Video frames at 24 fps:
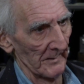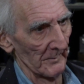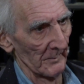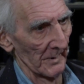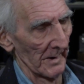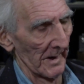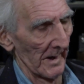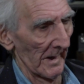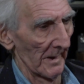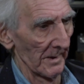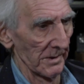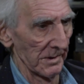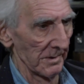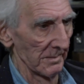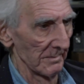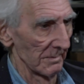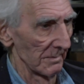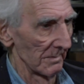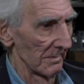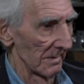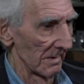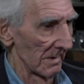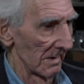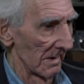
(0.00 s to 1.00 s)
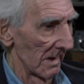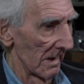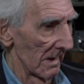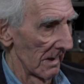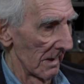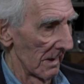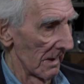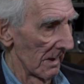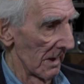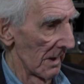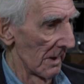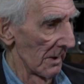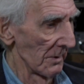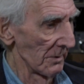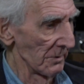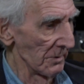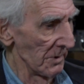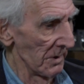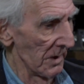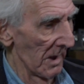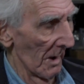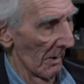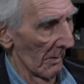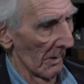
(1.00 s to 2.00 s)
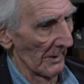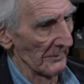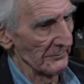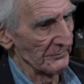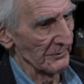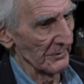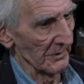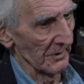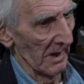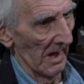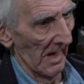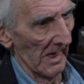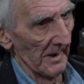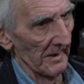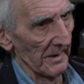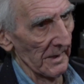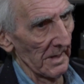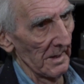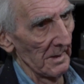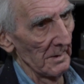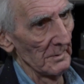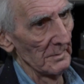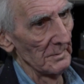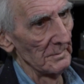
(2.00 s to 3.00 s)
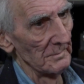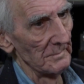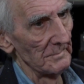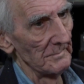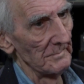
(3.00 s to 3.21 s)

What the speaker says: "Well, you know what you got to do."